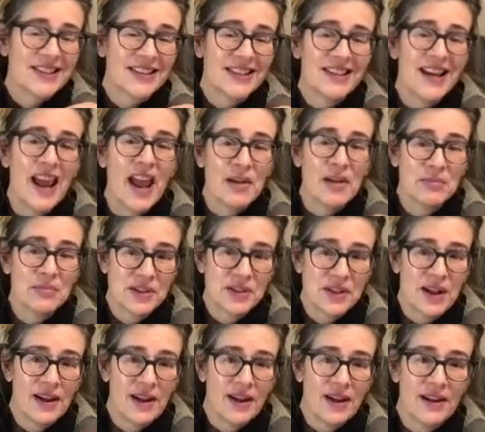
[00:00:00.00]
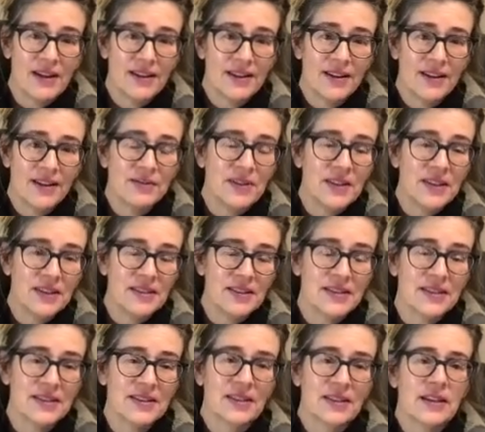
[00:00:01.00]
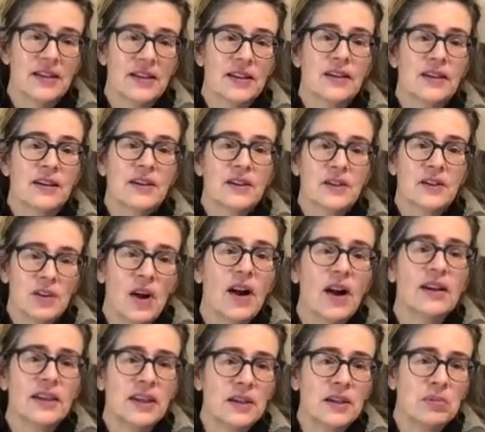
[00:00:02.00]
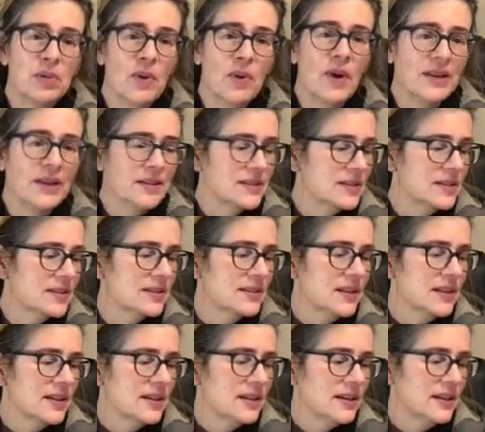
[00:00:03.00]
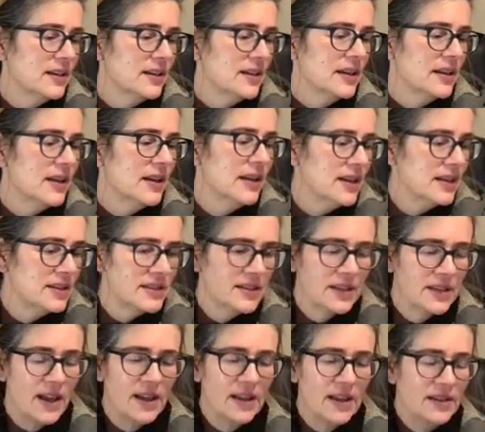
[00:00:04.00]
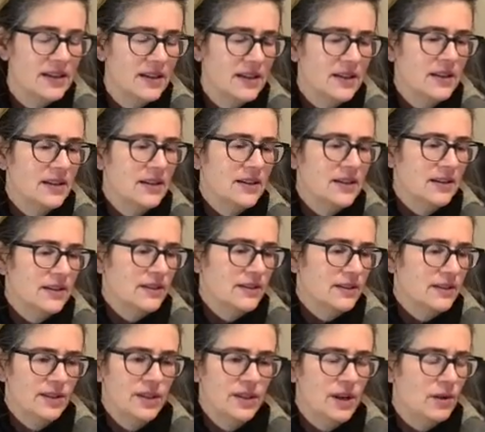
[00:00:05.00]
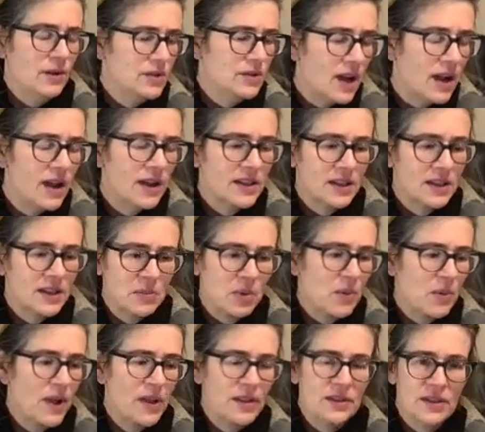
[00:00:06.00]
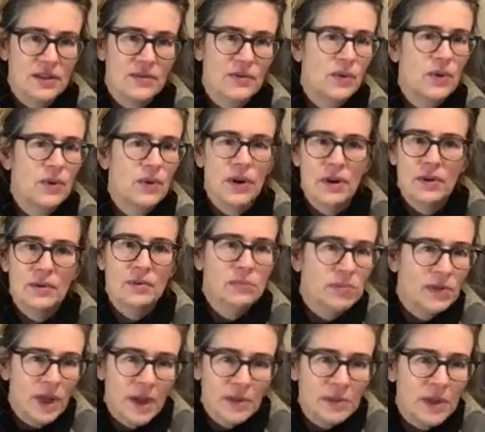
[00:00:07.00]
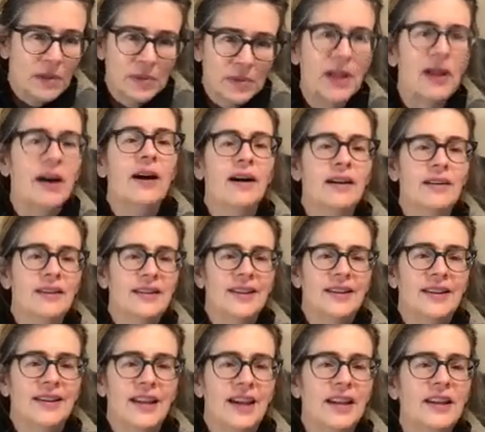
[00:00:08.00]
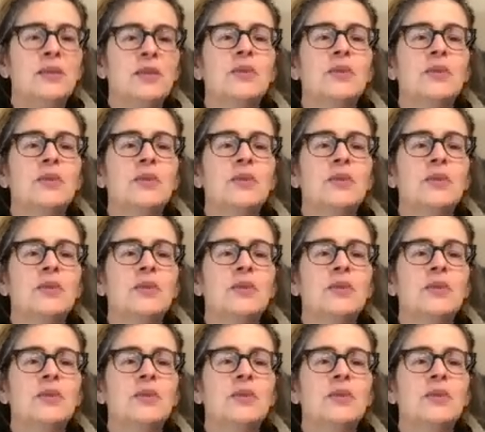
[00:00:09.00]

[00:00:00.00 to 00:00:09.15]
a snapshot of his talking points and it said you know talking points for blah blah blah and